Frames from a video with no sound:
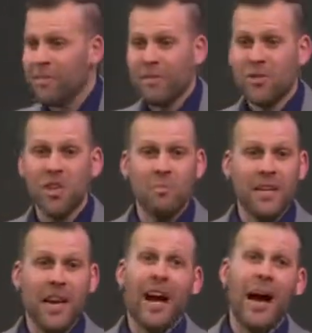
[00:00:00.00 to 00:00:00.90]
Should
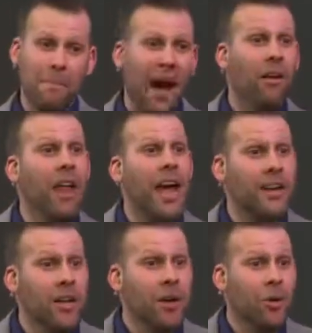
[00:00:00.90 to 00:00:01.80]
be about
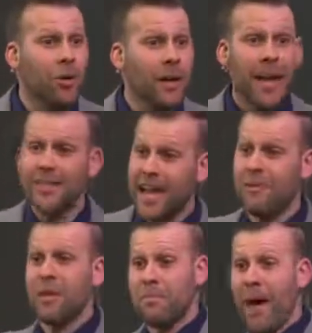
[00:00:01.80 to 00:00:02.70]
like new. It's
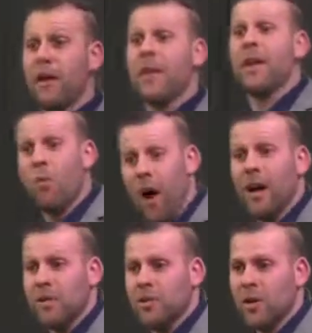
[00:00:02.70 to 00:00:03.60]
definitely better than it
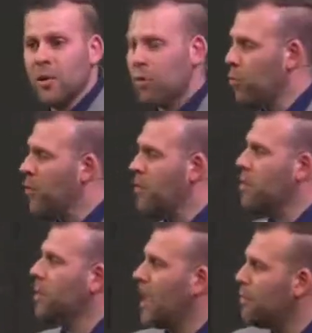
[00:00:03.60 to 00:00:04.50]
was. Would we be
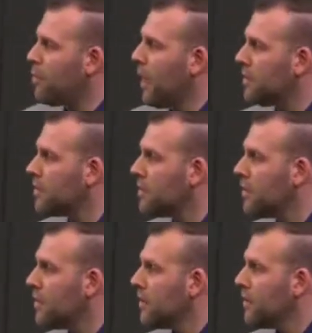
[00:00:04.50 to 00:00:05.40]
okay with that?
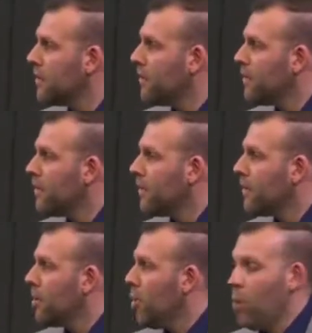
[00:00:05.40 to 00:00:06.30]

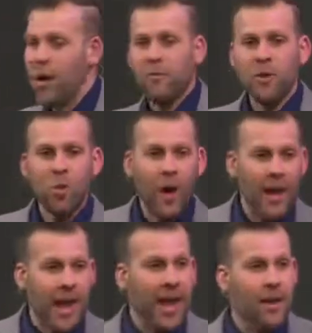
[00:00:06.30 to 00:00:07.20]
What if you
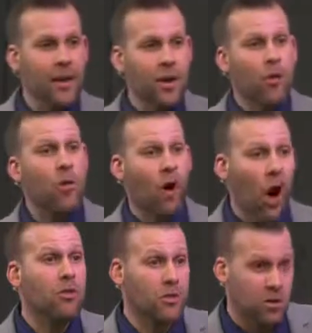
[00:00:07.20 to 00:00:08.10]
went in for
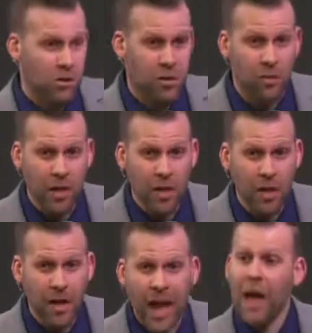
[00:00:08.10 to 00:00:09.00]
heart surgery
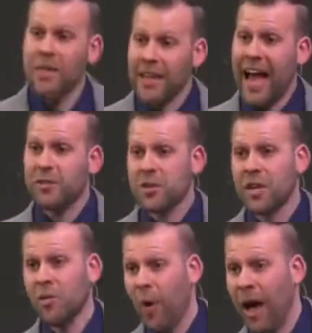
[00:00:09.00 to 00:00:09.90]
and the doctor
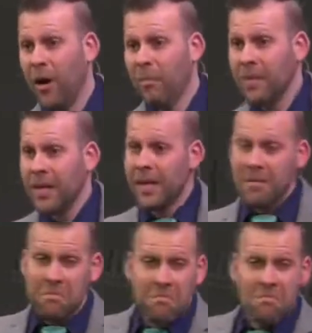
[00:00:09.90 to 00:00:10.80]
said, Well,
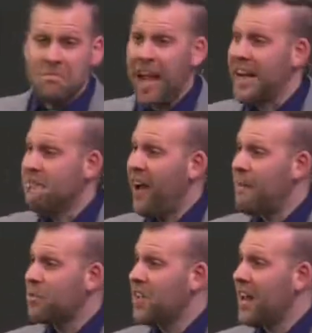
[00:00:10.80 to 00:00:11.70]

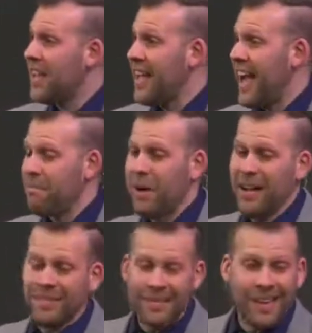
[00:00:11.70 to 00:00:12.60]
95% I got,
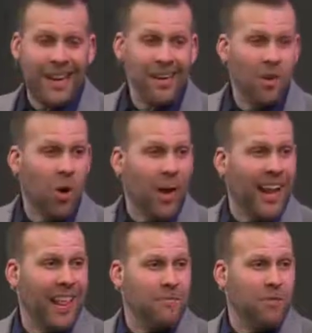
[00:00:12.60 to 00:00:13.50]
but ah, you know what?
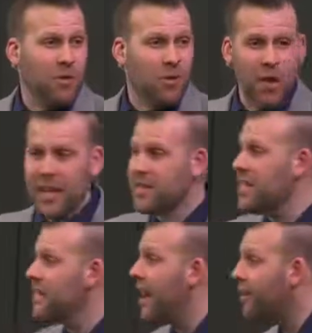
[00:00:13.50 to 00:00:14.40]
I left a few things
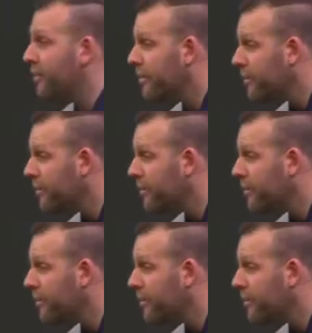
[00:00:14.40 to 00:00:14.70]
in there.